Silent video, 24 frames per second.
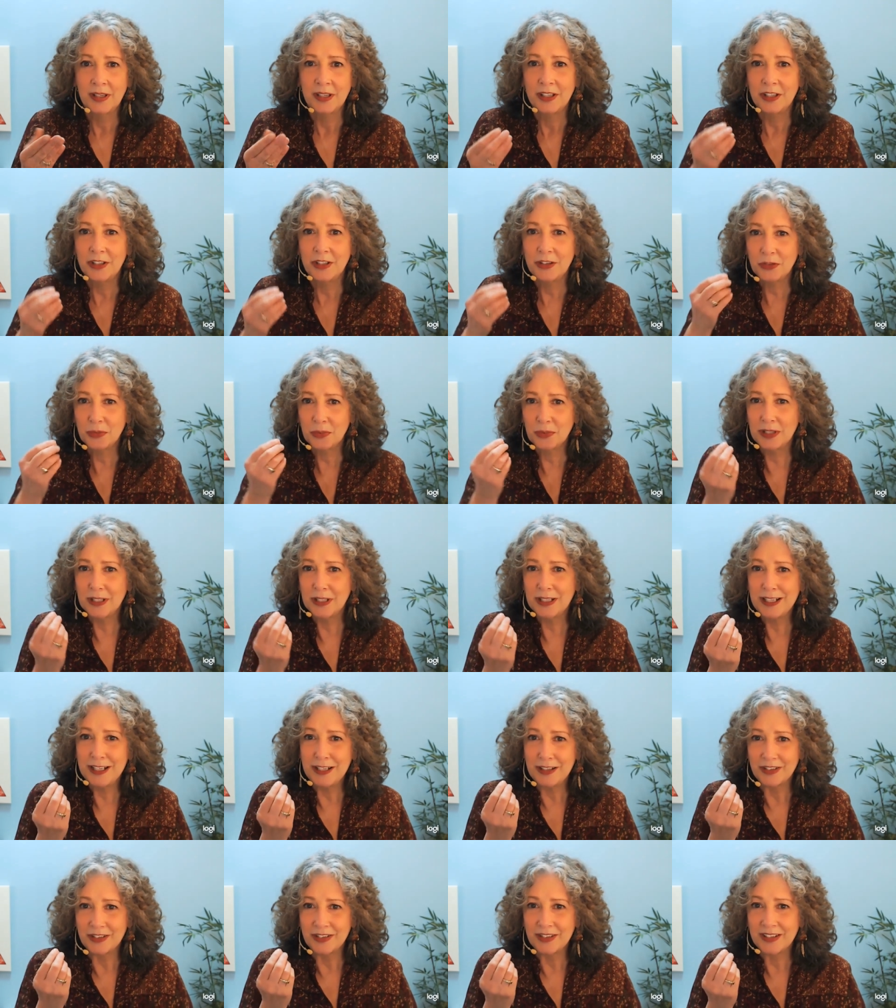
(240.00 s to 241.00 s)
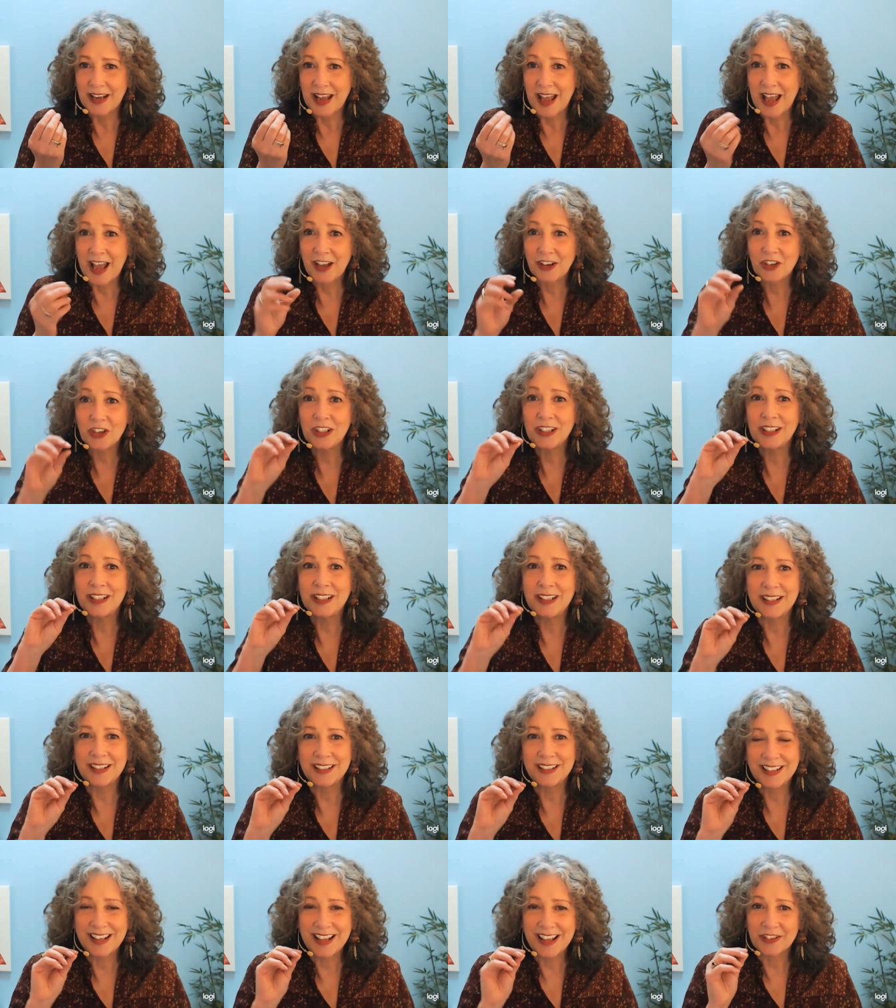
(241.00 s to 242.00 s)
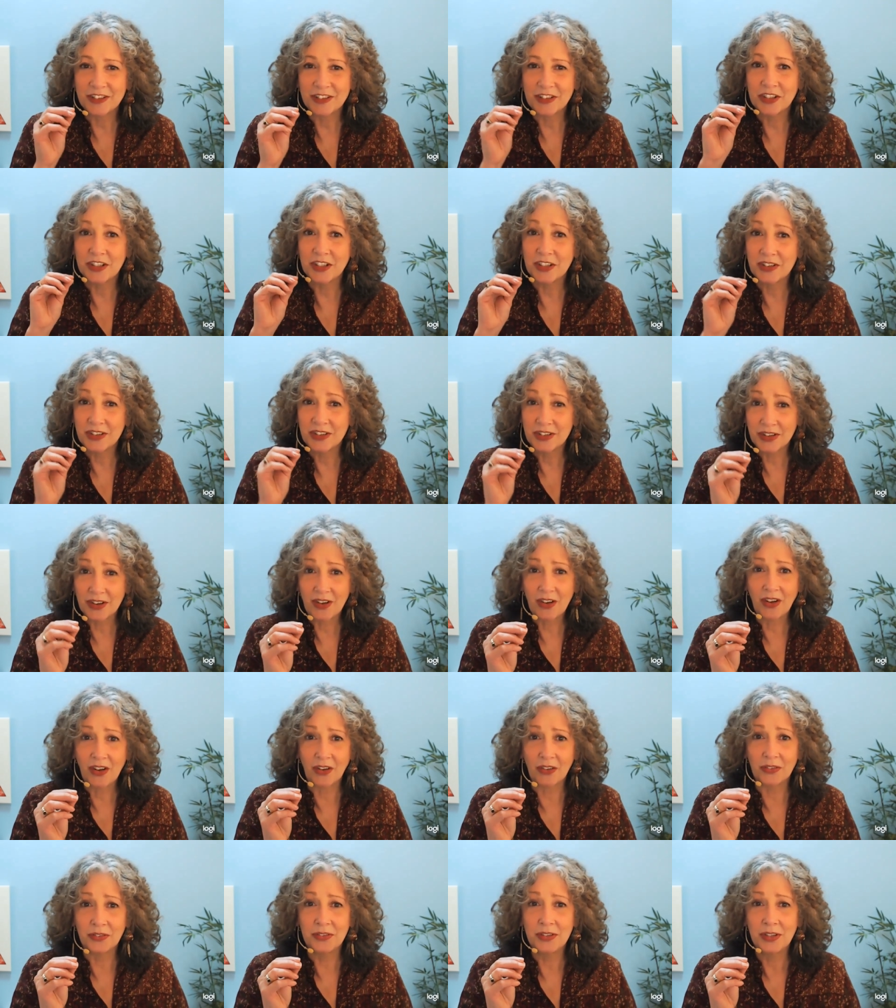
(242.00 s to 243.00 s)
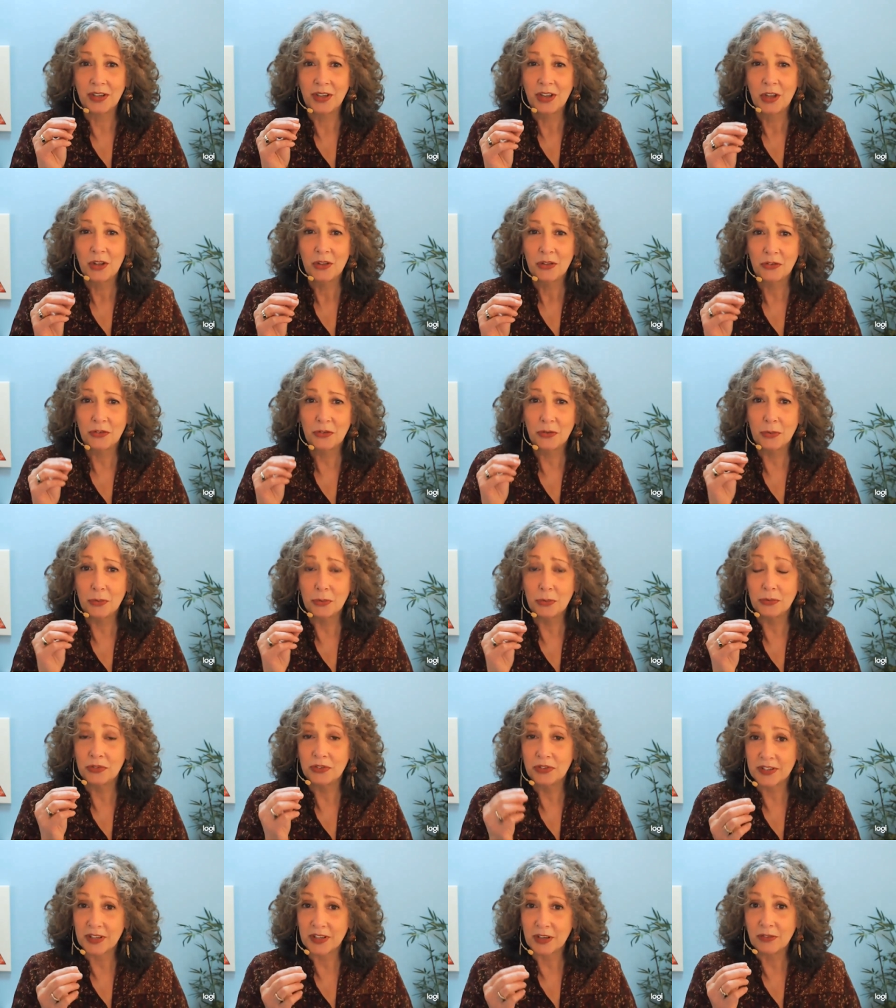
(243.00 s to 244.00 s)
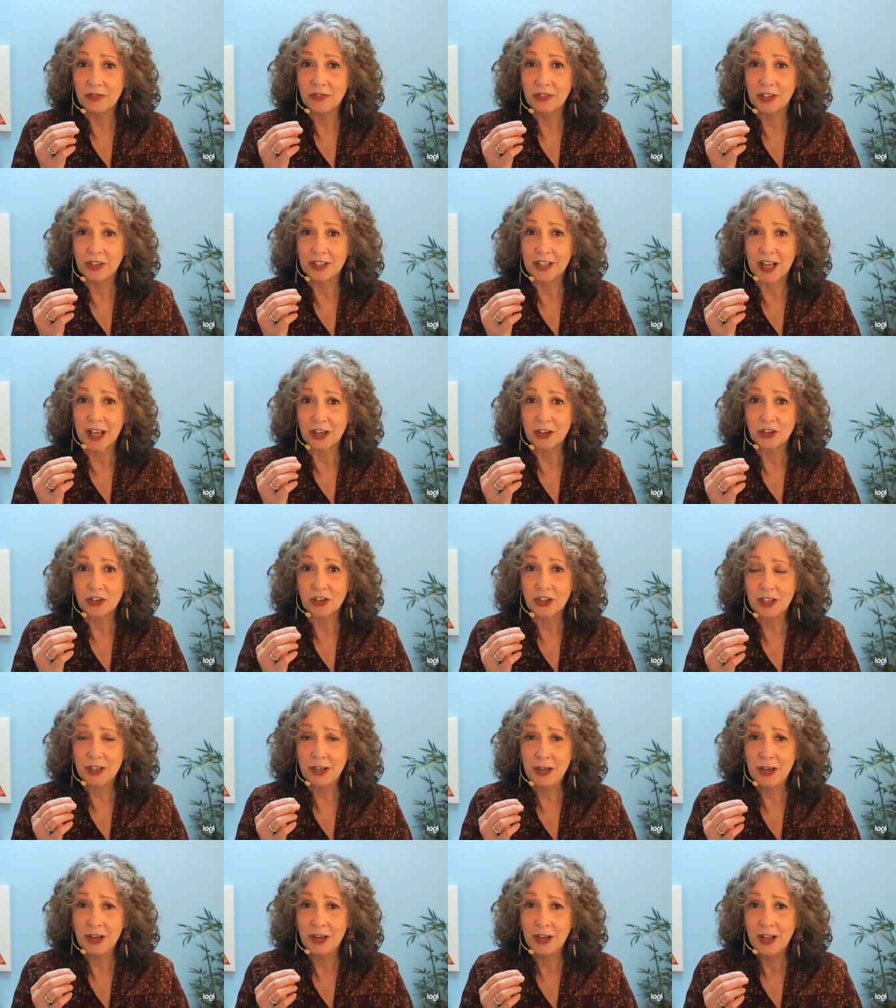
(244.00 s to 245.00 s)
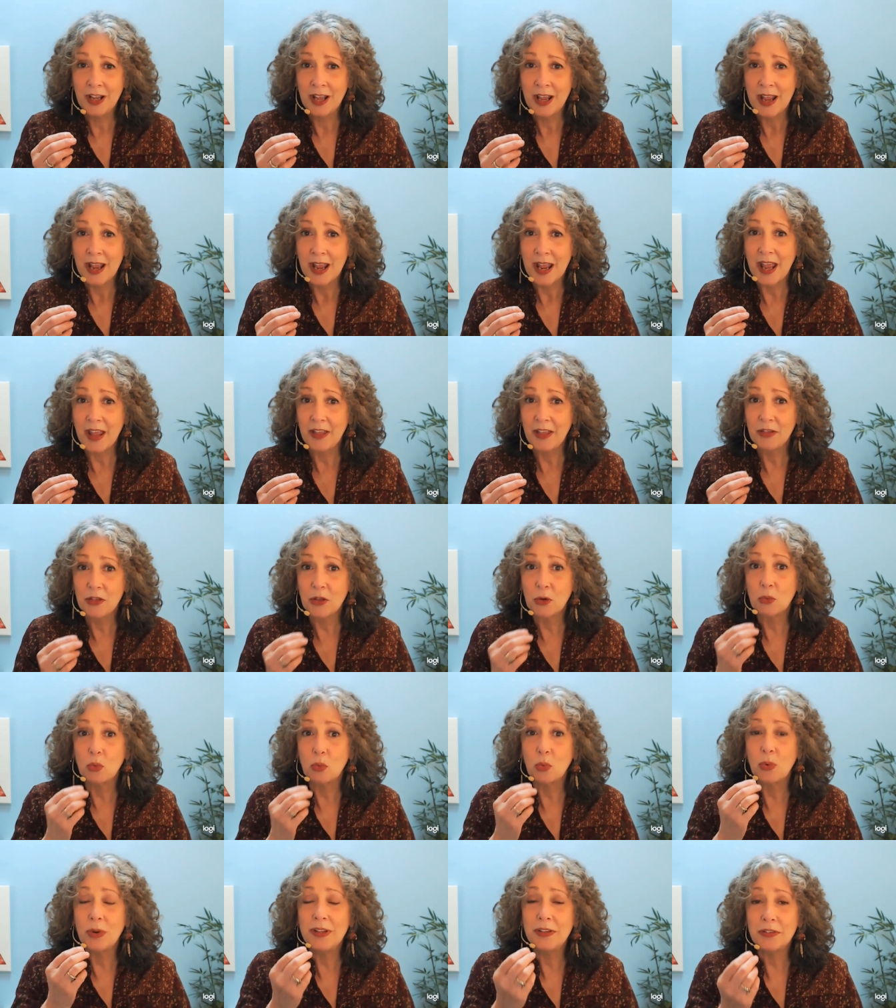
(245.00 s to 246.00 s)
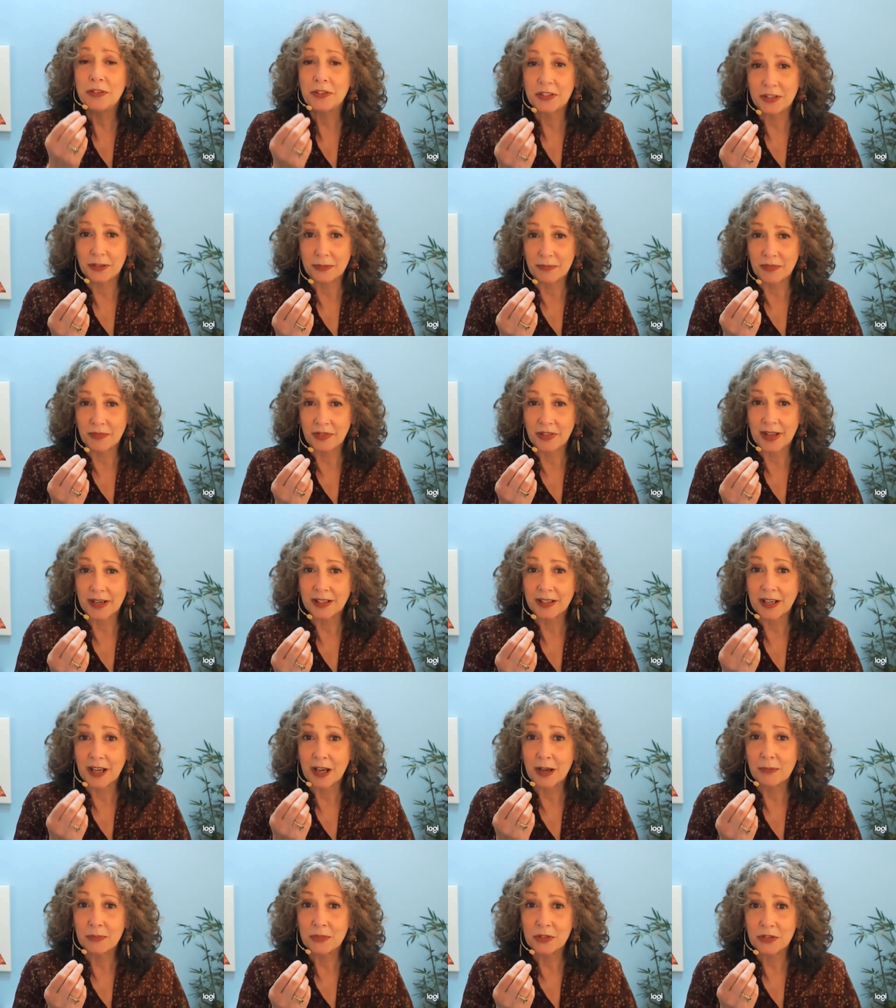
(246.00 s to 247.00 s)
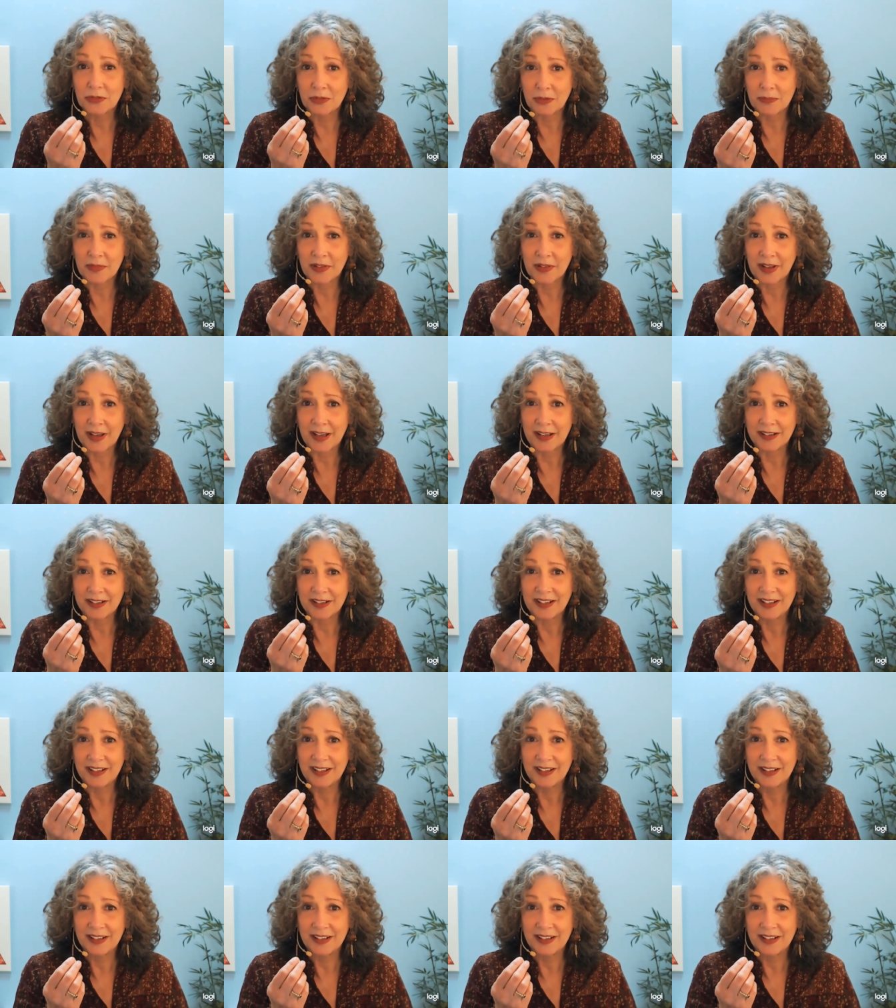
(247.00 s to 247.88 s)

It's released, actually, it gets dissolved through self connection and the wisdom that comes from that